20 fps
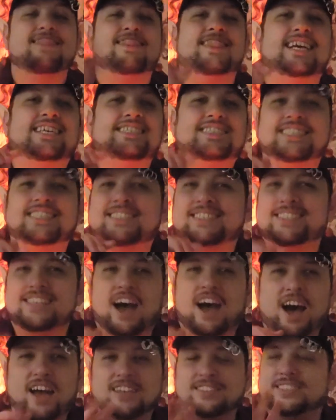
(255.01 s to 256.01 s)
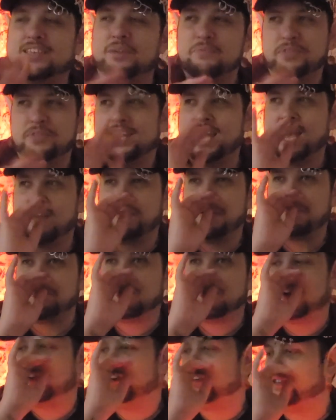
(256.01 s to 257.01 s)
This is not something I've
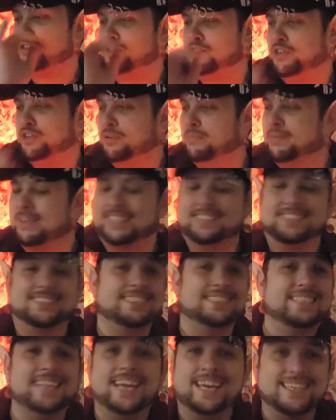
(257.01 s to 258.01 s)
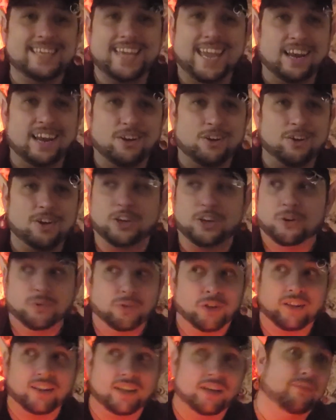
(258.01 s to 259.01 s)
ever understood, because the dead can't hurt you.
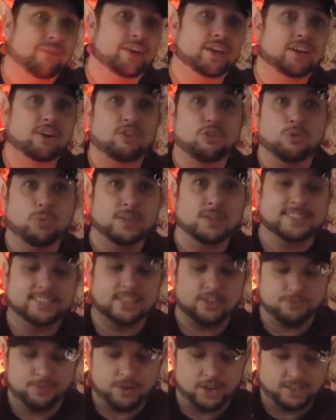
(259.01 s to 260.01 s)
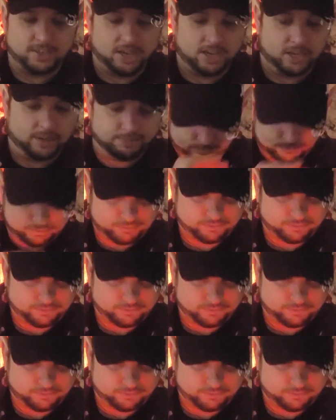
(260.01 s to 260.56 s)
The living are the ones that are fucked up.